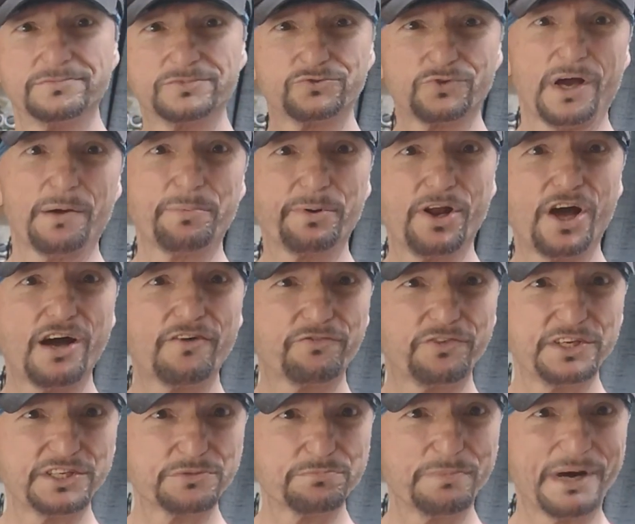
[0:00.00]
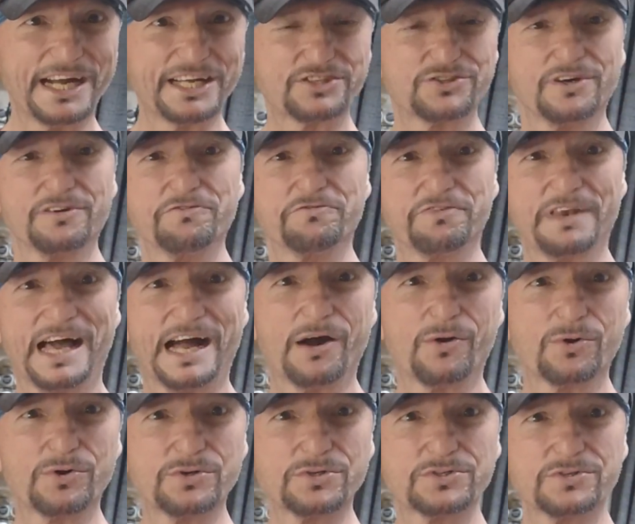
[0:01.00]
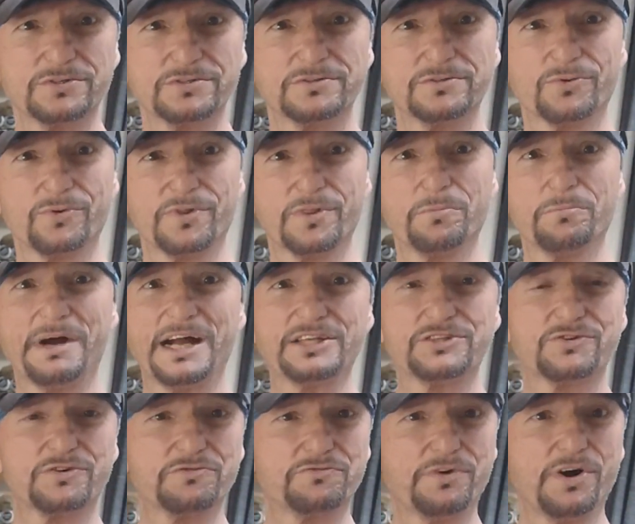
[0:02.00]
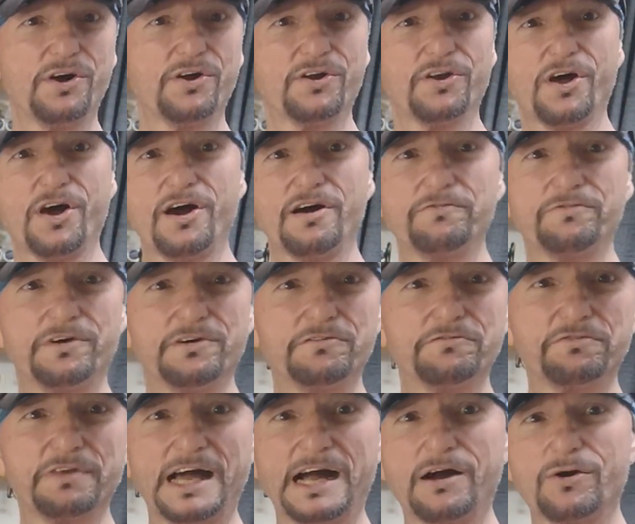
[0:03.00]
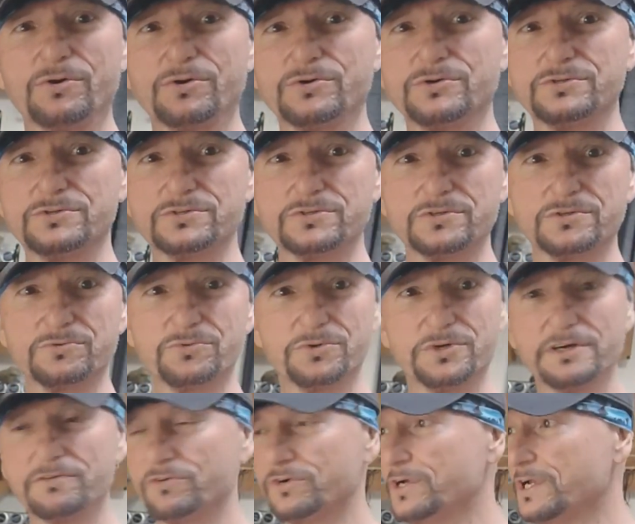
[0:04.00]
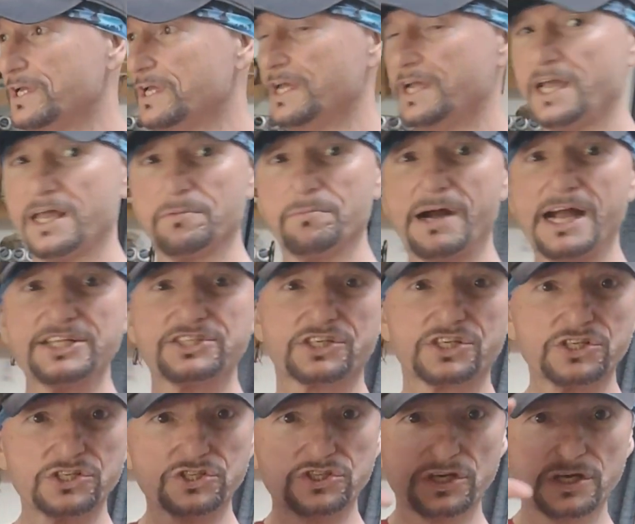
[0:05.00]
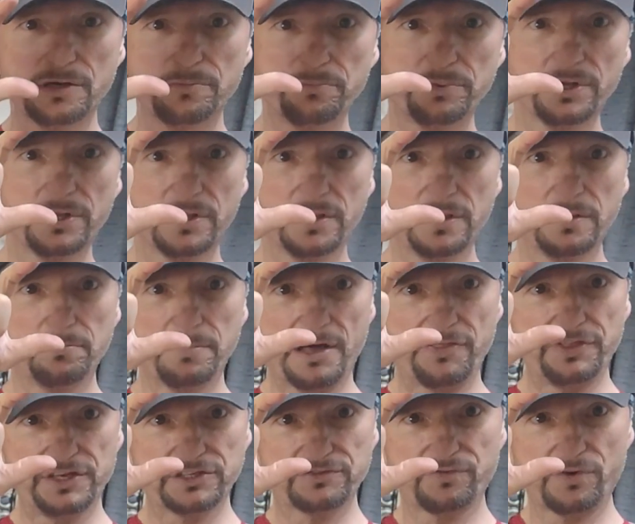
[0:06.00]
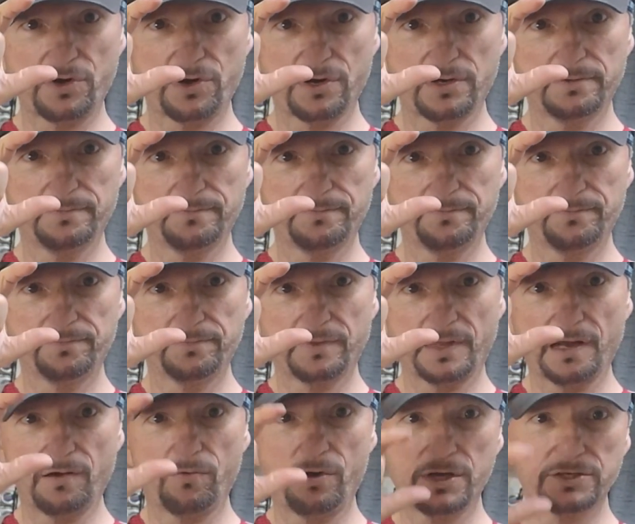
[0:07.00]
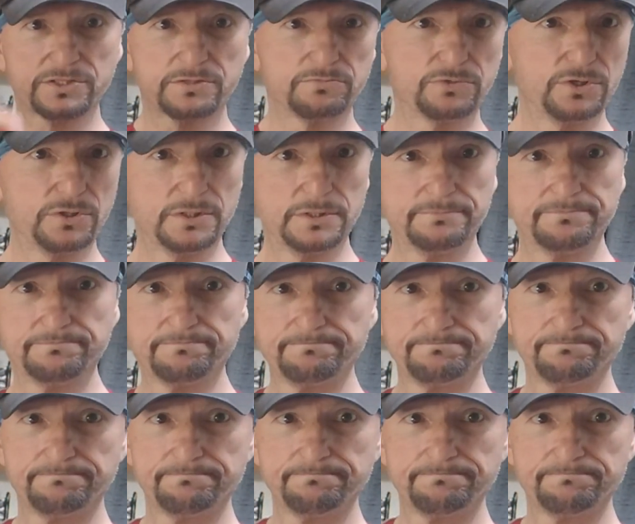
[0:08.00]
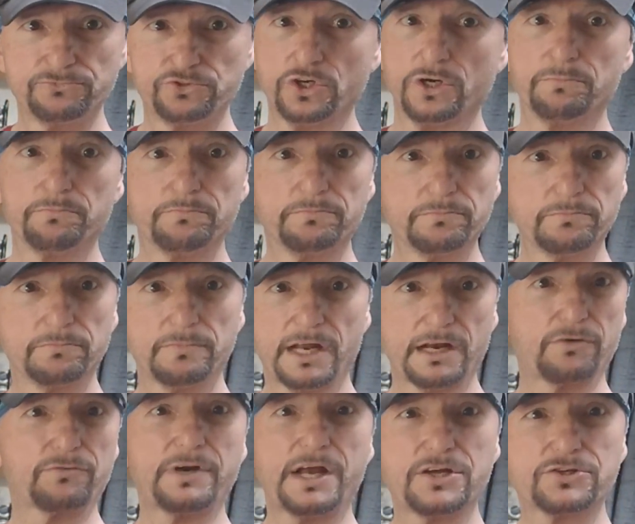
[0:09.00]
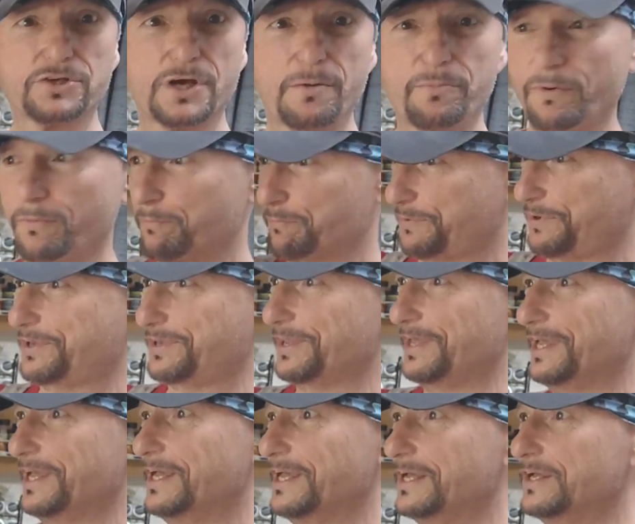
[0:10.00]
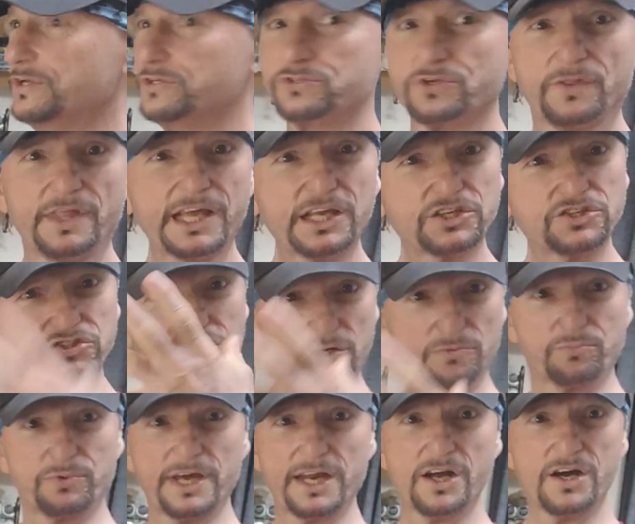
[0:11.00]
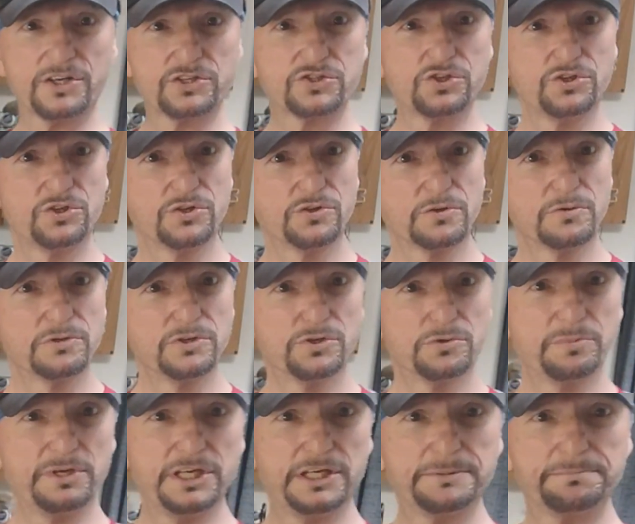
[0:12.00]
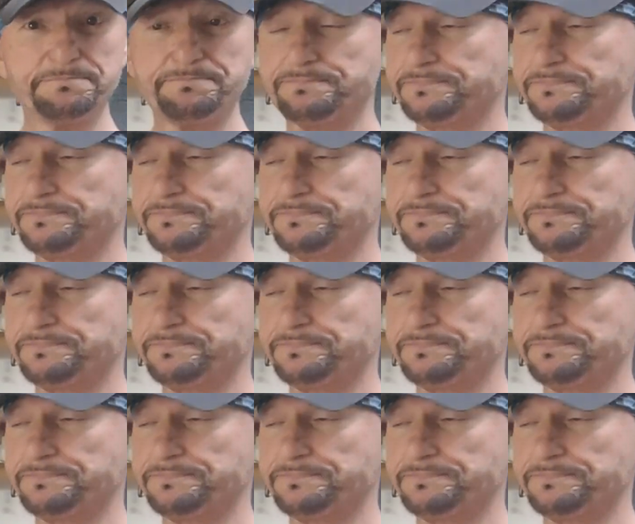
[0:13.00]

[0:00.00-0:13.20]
dropping off these mites on flowers, or the mites are falling off on flowers or wherever. And mites can jump about this far. I watched them do it. Jump like a grasshopper. So they can jump right onto your bee.